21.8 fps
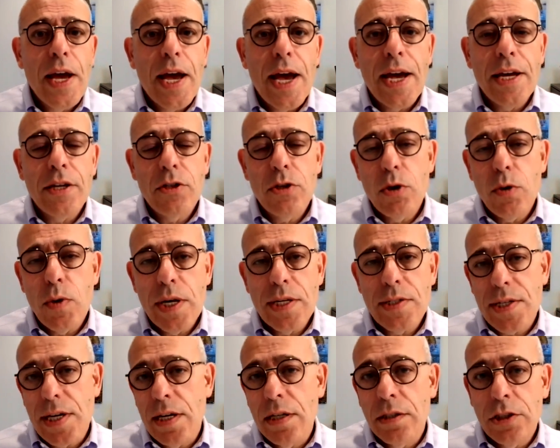
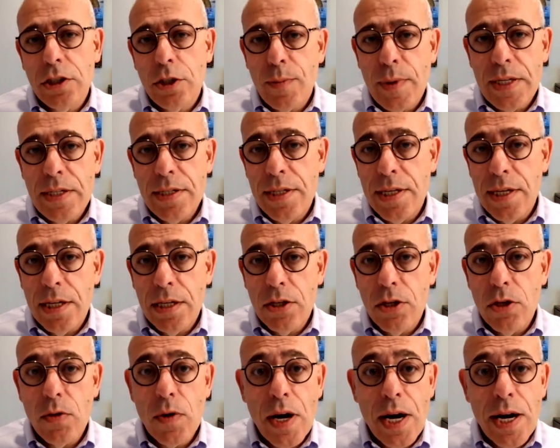2S
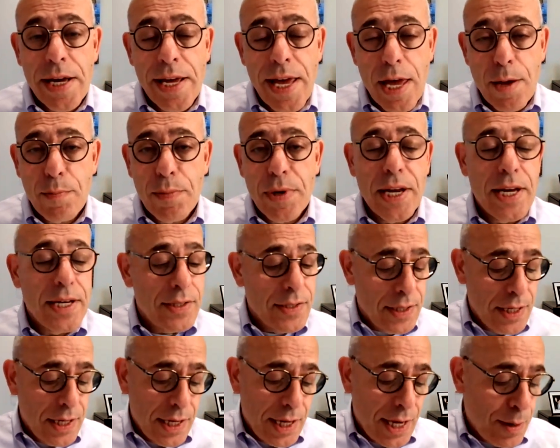
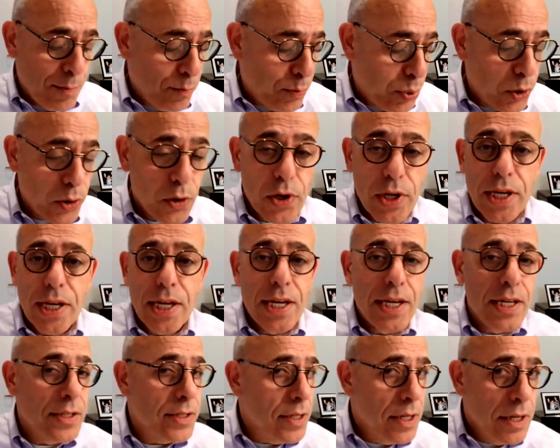LGBTQIA+
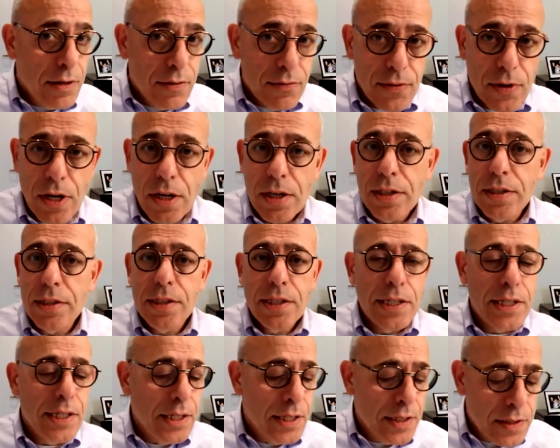employees,
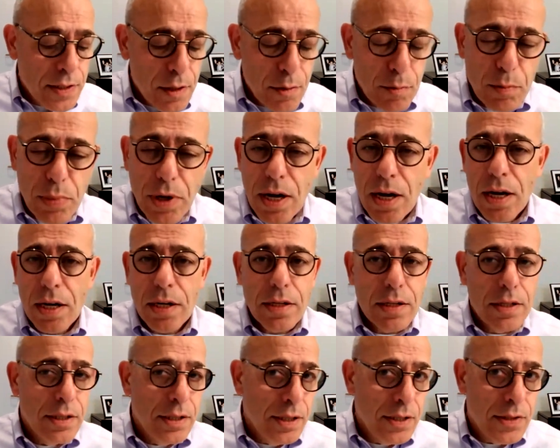volunteers,
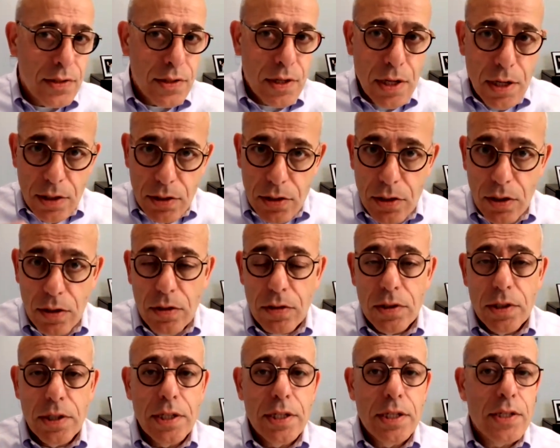partners,
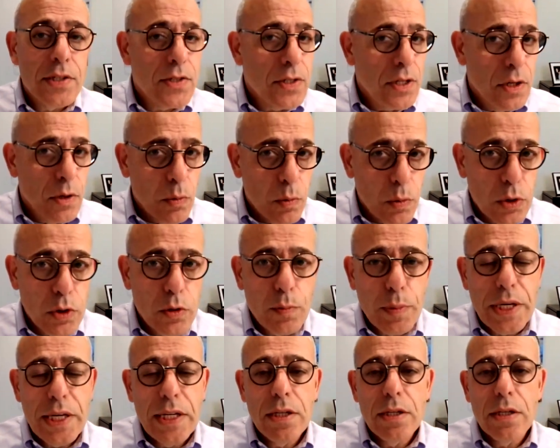donors,
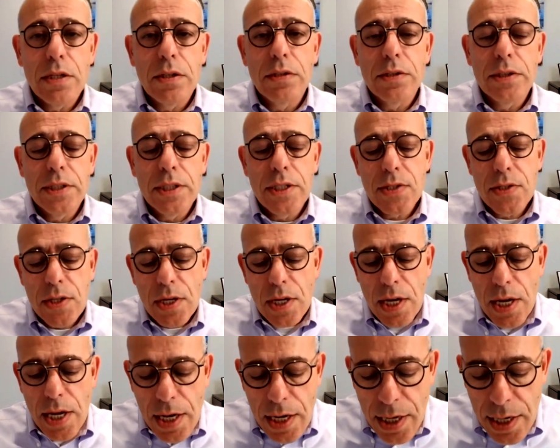would-be donors,
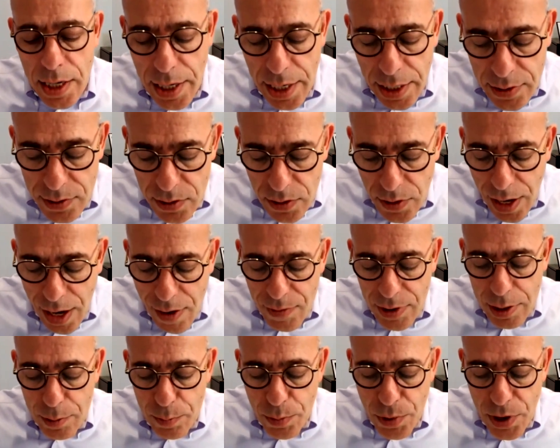and so
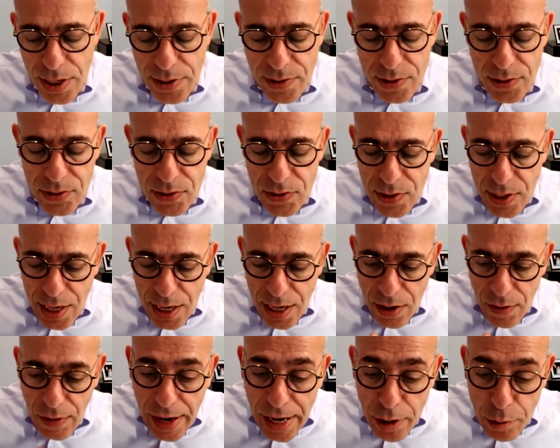having a presence
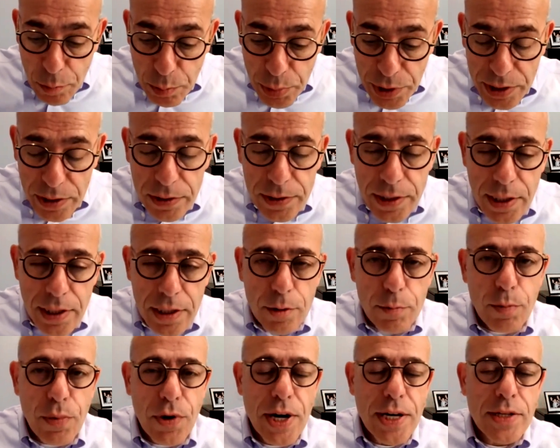there and building the
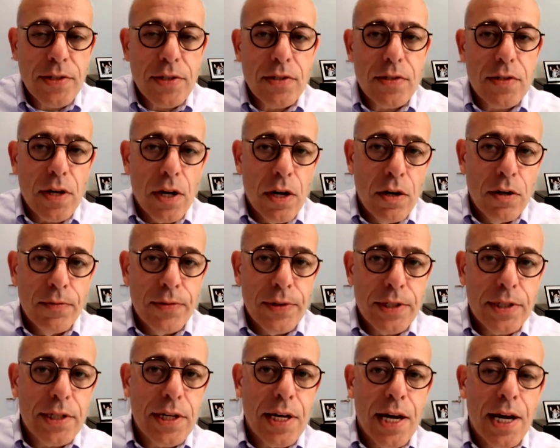presence over
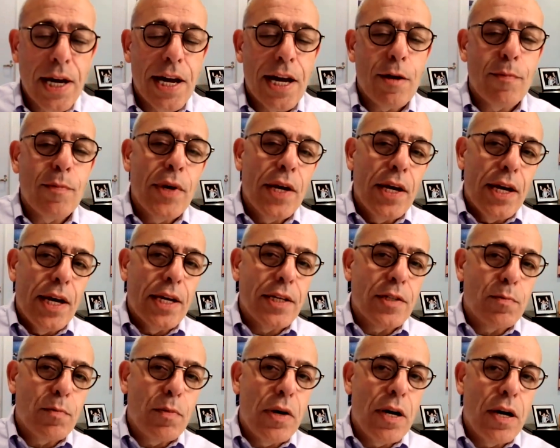time
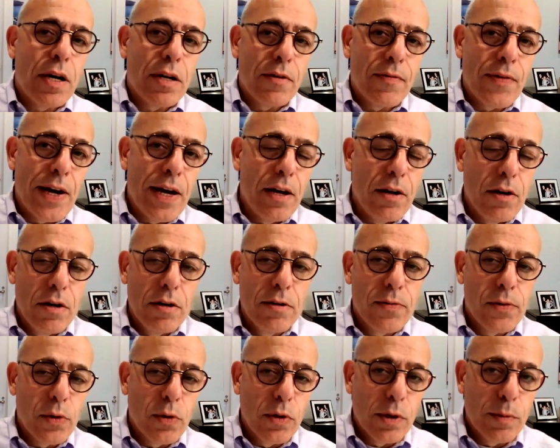as part of our
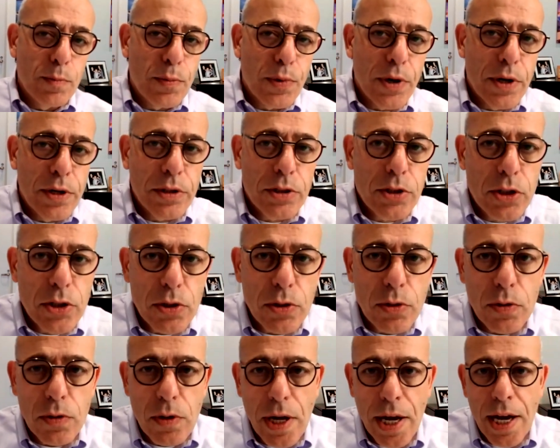overall approach
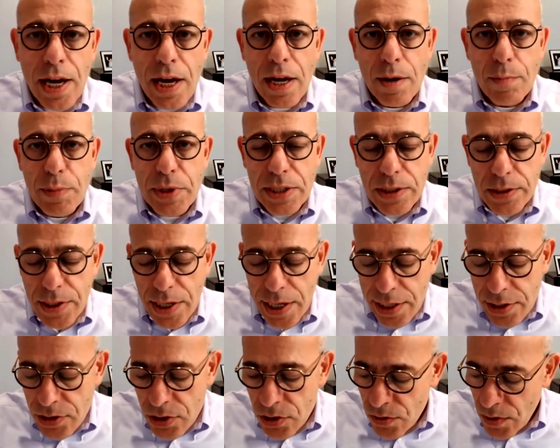to building
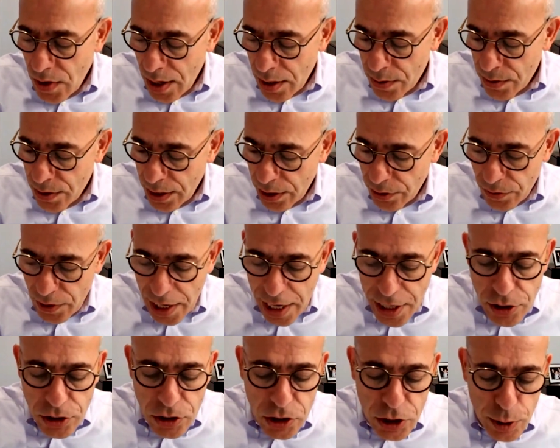and strengthening
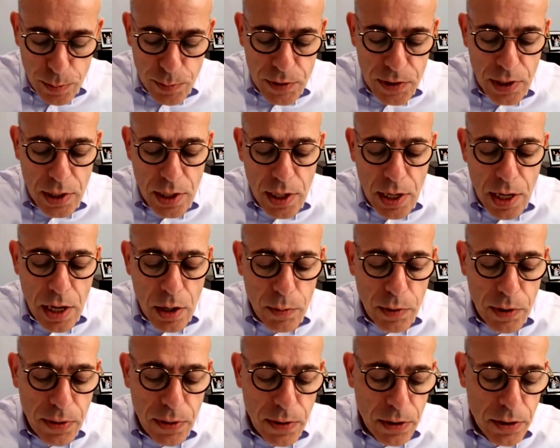relationships
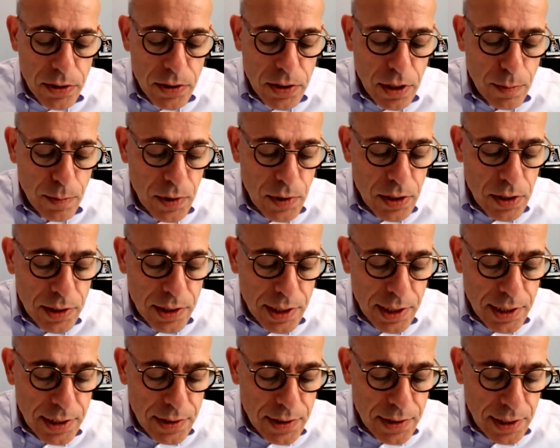with those
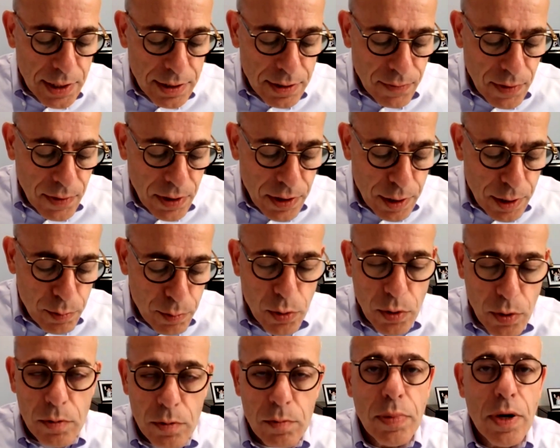communities is a very
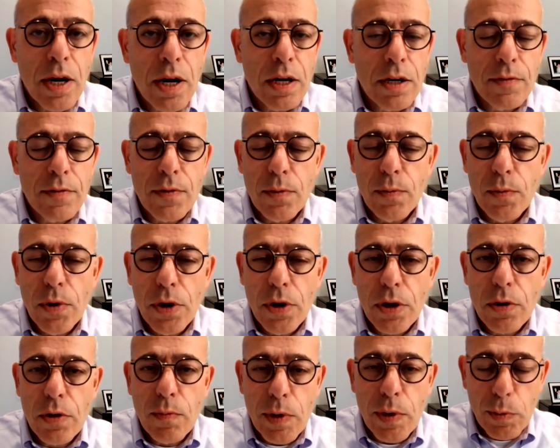important part of the
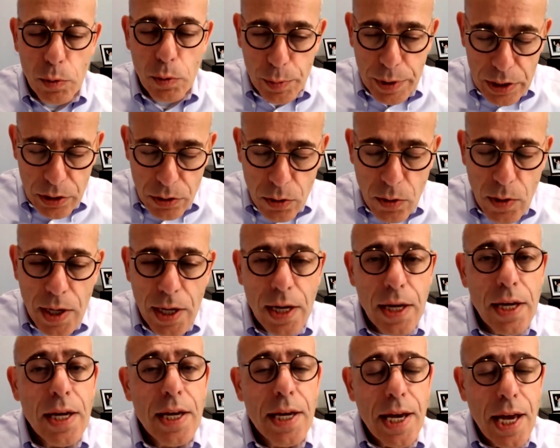work we will be
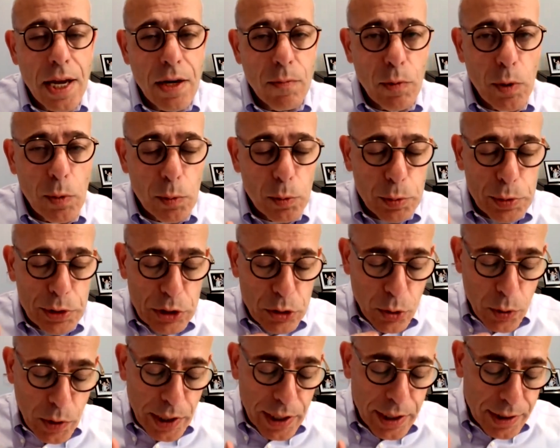doing, and we will be
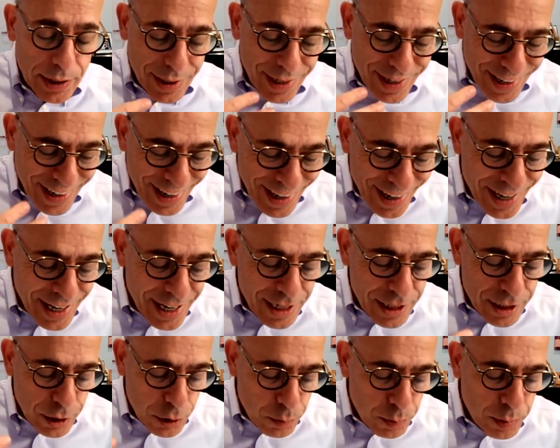doing it
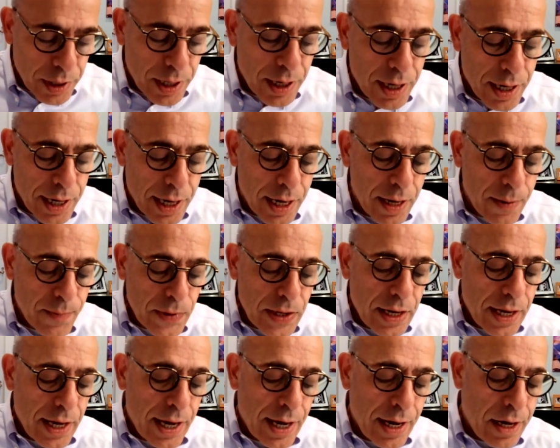guided by
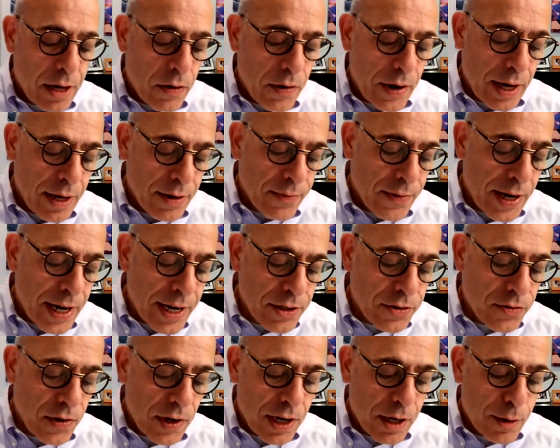our
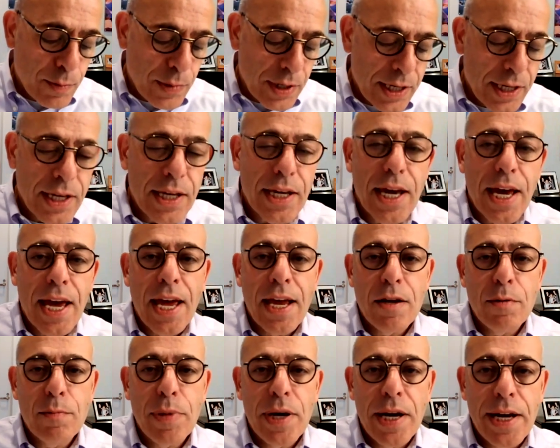advisory committee
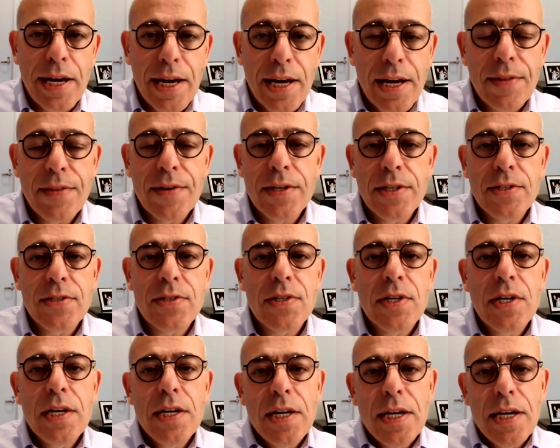and by others.
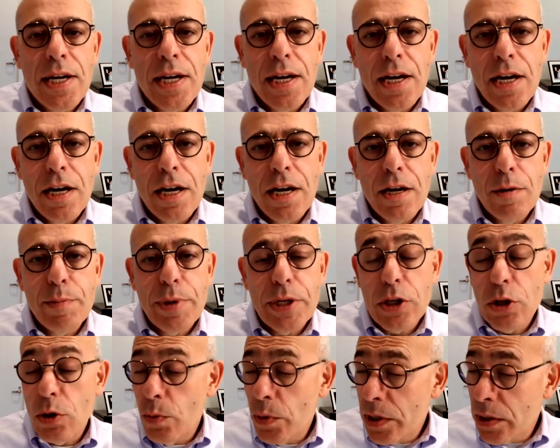
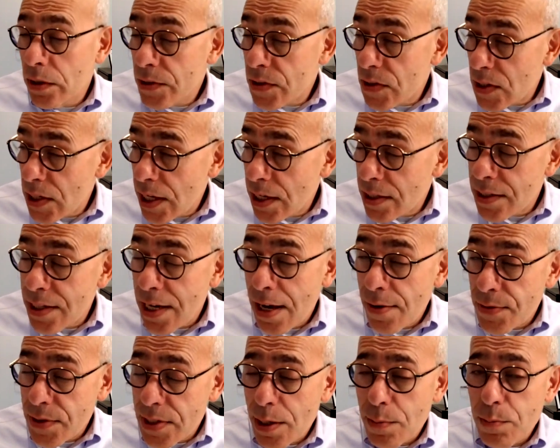But you will see us
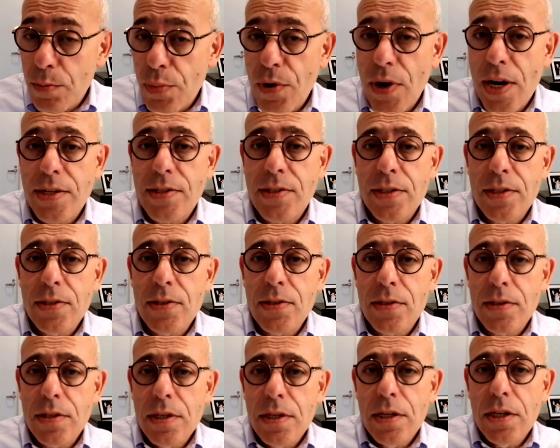have some
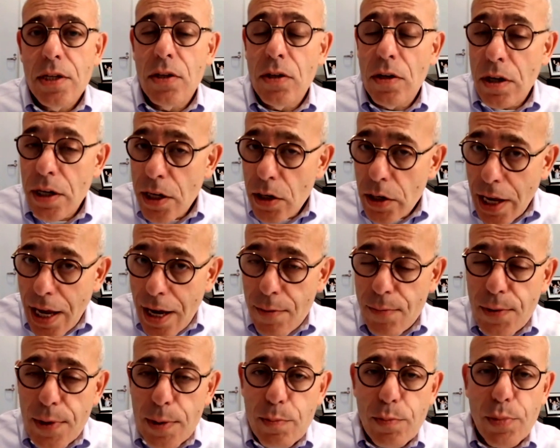presence, not at
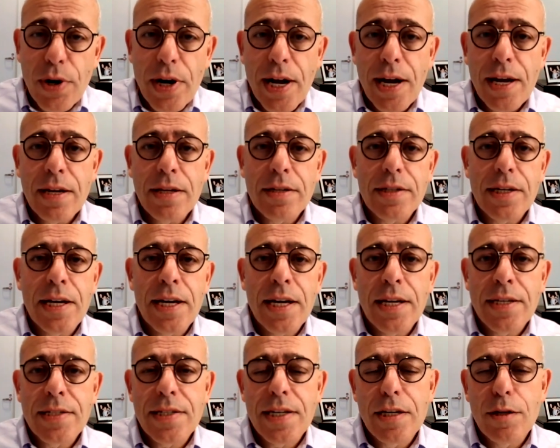every Pride
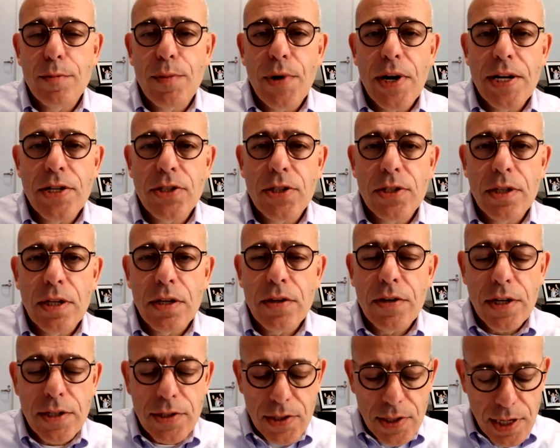celebration
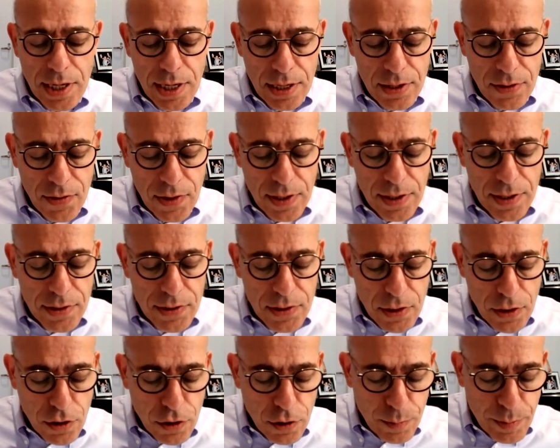across the country this
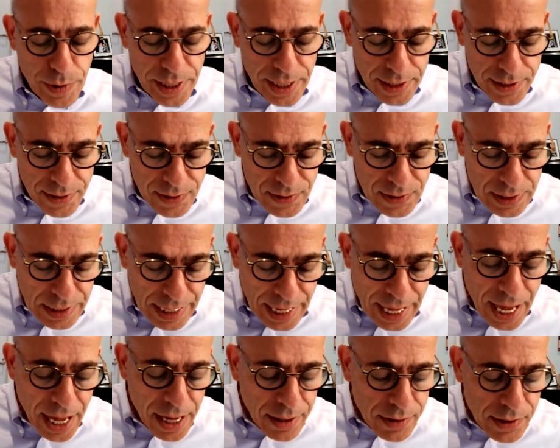year, but at
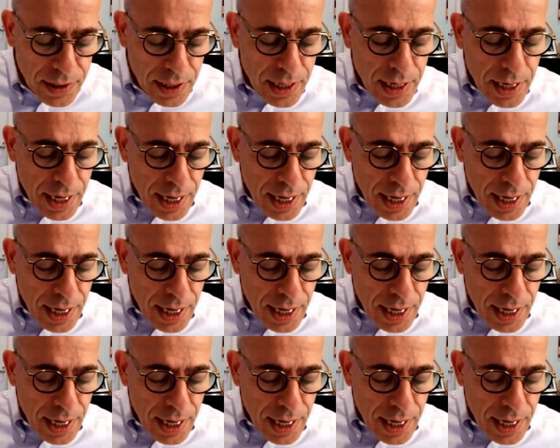select.